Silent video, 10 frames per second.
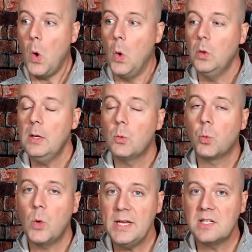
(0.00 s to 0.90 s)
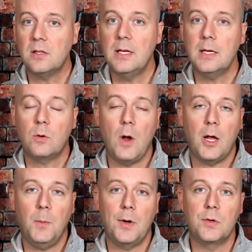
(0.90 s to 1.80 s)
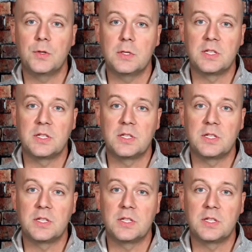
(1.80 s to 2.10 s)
Only recently did Cracker Barrel